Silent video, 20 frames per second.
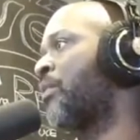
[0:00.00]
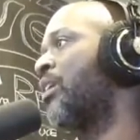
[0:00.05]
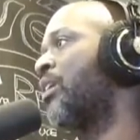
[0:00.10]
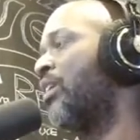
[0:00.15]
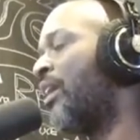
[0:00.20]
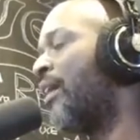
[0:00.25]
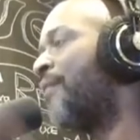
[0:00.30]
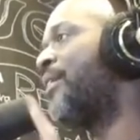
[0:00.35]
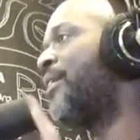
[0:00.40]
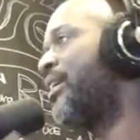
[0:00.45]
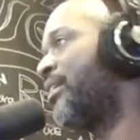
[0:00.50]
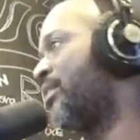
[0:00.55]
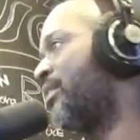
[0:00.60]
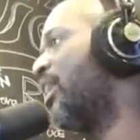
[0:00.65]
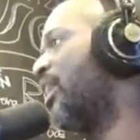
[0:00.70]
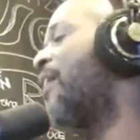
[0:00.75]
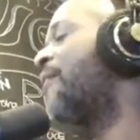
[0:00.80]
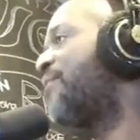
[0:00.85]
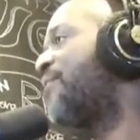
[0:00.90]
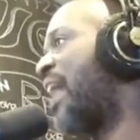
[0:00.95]
loving,
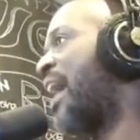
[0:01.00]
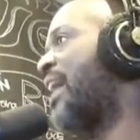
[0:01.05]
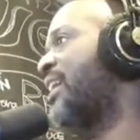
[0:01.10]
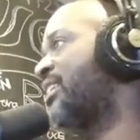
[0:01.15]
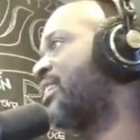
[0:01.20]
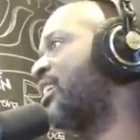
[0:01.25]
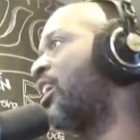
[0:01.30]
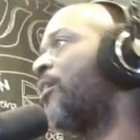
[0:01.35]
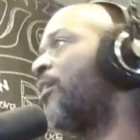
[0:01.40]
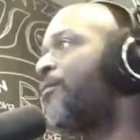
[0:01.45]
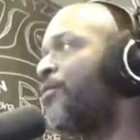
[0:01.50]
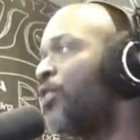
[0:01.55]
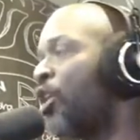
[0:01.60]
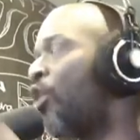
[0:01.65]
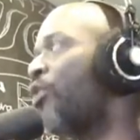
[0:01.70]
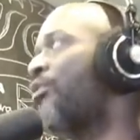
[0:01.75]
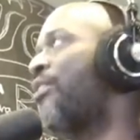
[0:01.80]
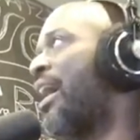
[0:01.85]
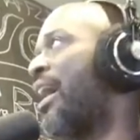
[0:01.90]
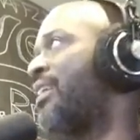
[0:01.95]
love thyself,
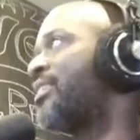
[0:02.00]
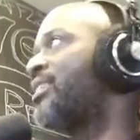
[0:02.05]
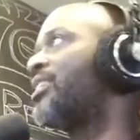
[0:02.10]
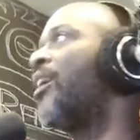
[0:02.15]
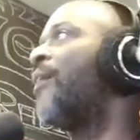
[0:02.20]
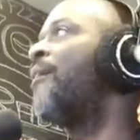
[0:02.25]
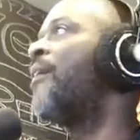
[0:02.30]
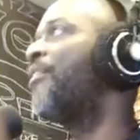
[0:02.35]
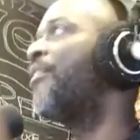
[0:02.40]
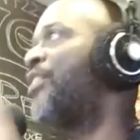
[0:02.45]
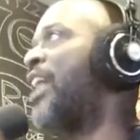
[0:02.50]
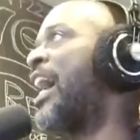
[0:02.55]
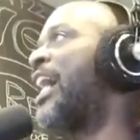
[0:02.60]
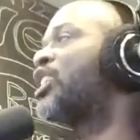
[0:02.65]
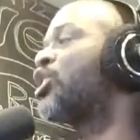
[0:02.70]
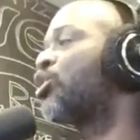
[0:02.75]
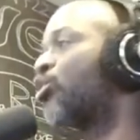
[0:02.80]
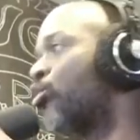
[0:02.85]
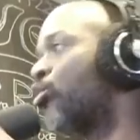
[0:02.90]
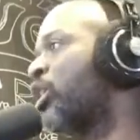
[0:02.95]
know thyself.
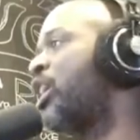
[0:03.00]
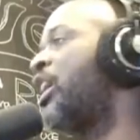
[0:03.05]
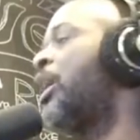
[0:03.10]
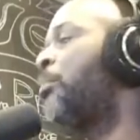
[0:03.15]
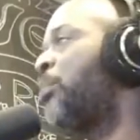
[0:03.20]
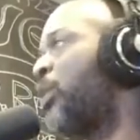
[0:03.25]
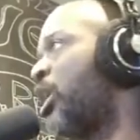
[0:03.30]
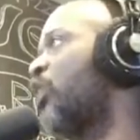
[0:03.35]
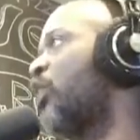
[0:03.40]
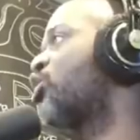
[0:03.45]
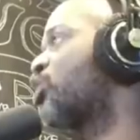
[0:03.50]
That's keeping it